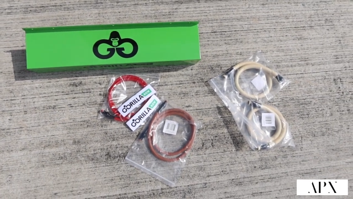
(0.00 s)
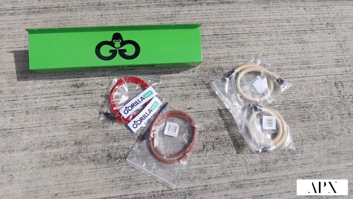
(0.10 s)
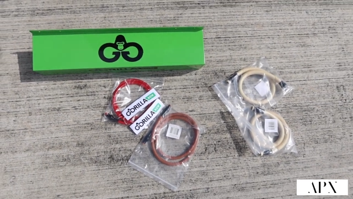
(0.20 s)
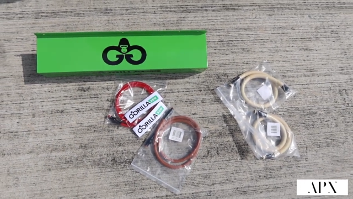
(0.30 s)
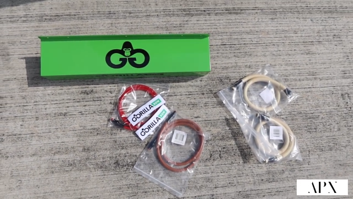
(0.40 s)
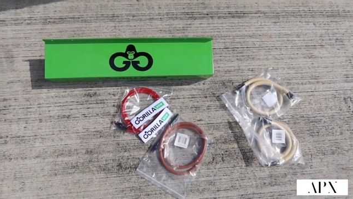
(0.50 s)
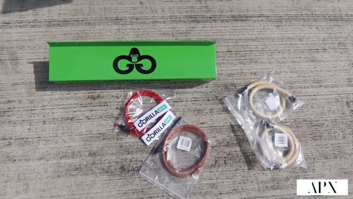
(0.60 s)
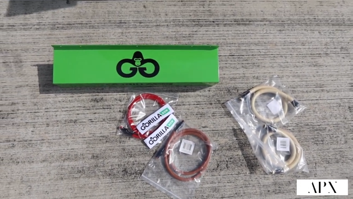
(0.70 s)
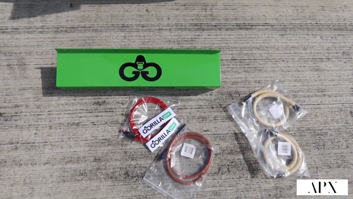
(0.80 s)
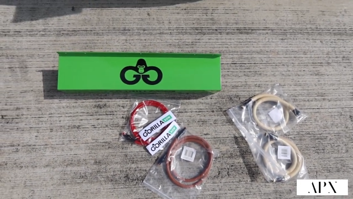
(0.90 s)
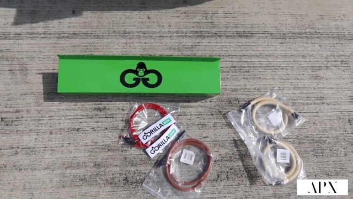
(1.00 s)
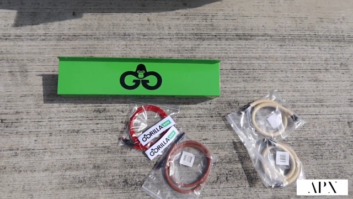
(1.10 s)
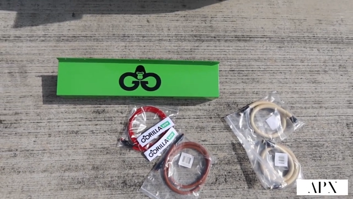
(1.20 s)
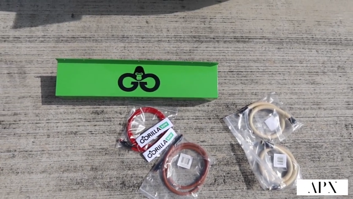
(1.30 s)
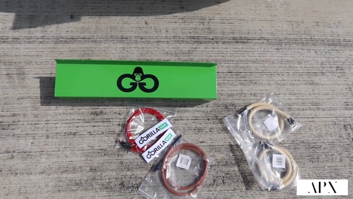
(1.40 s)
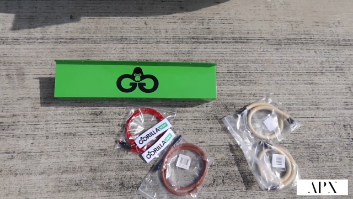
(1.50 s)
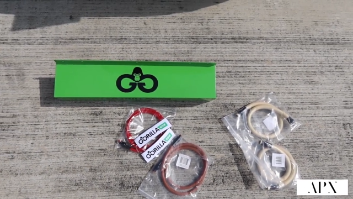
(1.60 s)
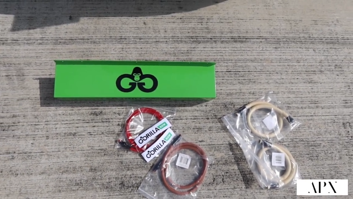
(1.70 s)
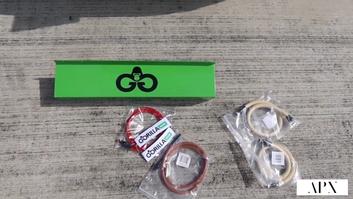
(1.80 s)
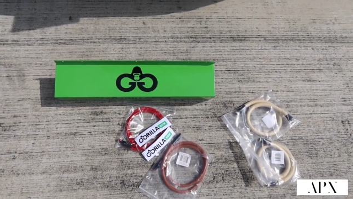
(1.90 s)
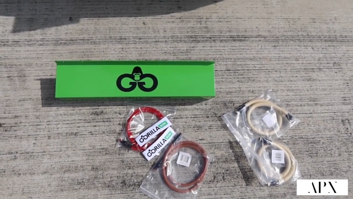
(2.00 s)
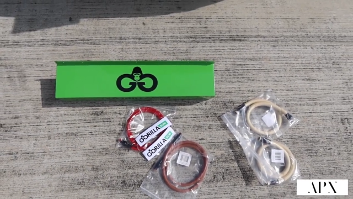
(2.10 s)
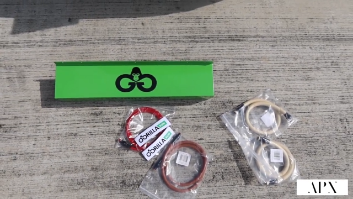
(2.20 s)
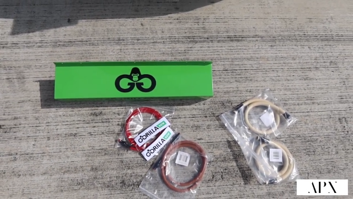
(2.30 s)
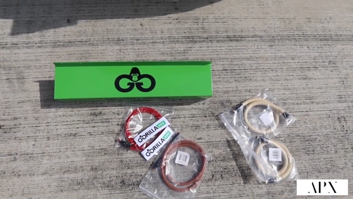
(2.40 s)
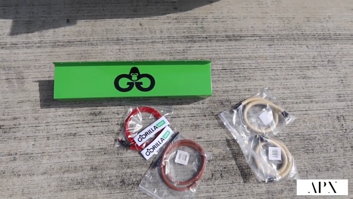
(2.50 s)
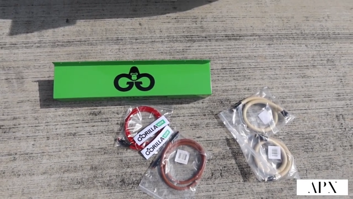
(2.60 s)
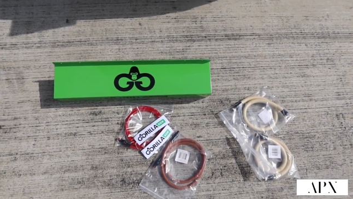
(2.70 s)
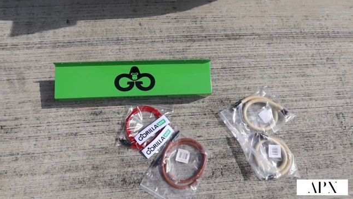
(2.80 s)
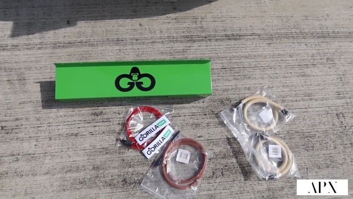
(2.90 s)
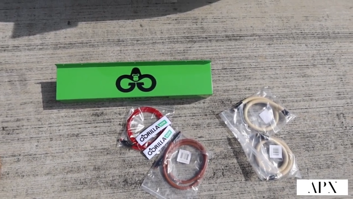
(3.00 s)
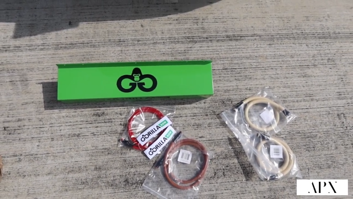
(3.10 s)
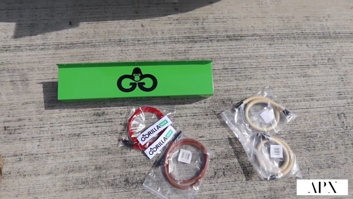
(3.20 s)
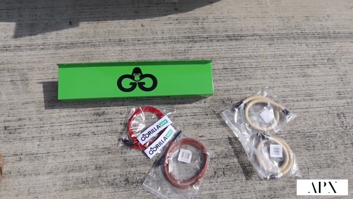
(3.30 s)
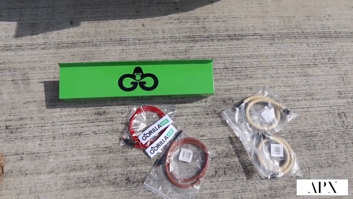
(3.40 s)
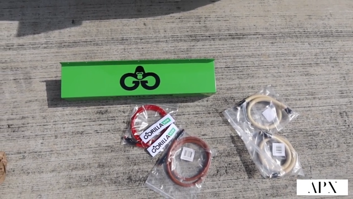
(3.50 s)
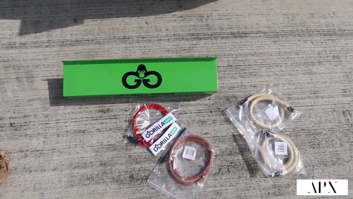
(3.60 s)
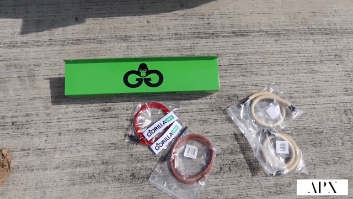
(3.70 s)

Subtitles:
No face is visible, so there are no lips to read.